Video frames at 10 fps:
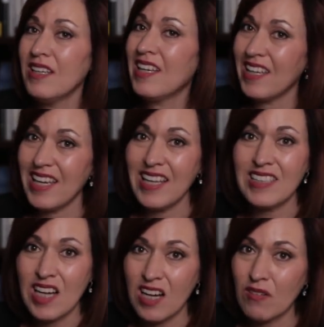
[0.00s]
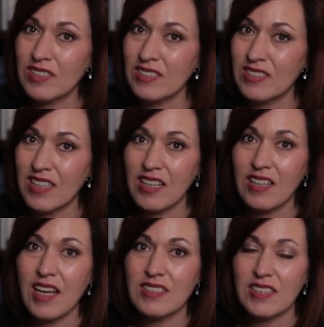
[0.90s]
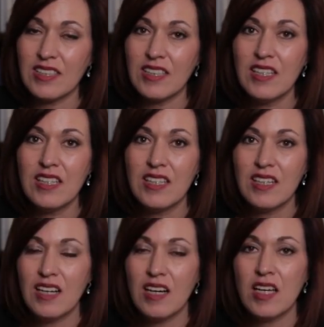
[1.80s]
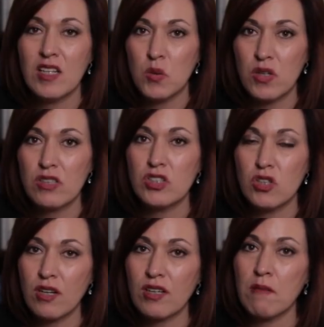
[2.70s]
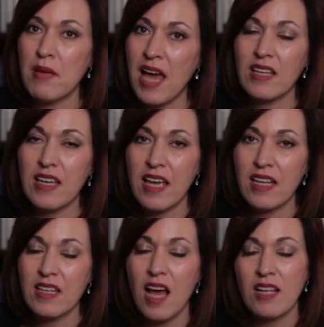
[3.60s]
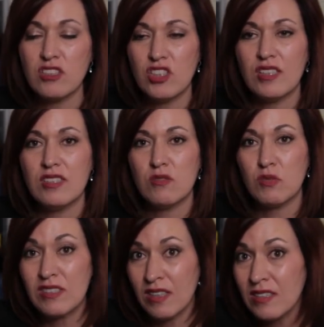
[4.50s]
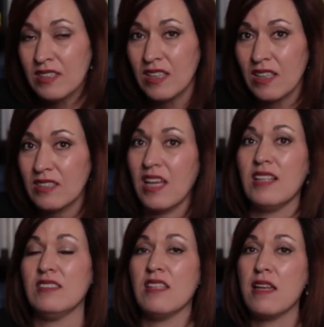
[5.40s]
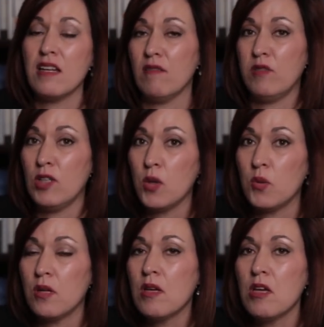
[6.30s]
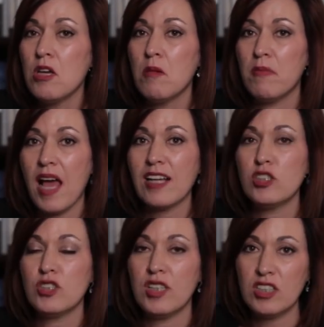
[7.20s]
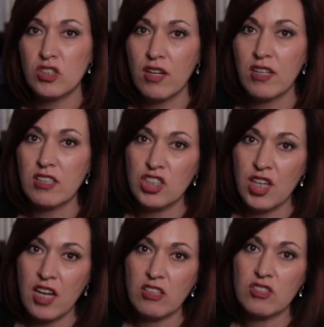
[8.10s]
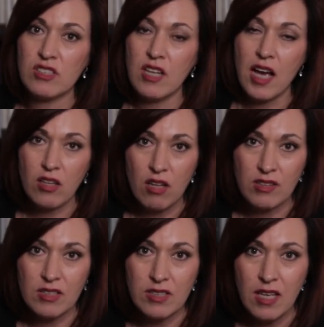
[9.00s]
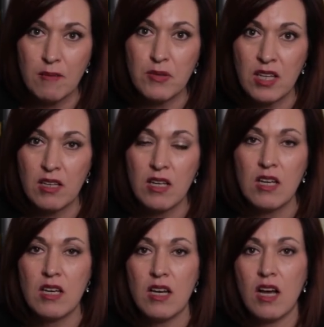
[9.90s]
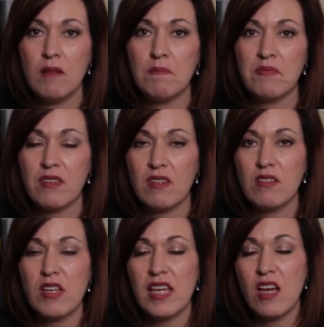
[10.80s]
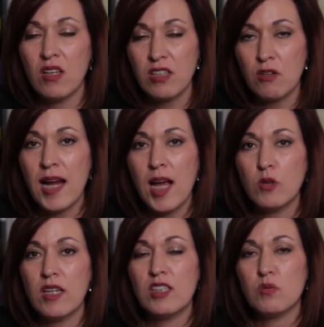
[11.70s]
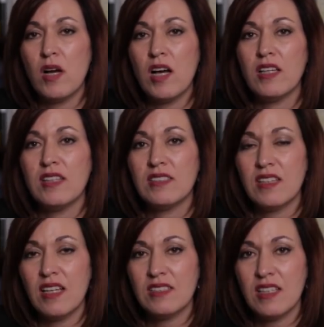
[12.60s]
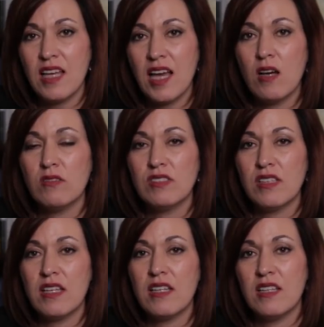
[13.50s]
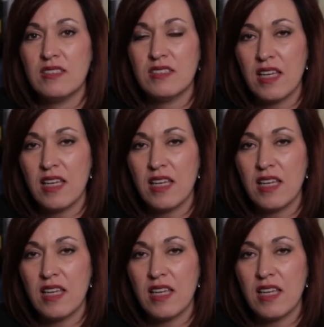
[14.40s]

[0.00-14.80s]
in Congress yeah. and Senate elected uh, in order to start combating and not just resisting, because that's not enough alone, but actually starting to change the dialogue that's happening um, on the ground as well as, as in the House and in the Senate.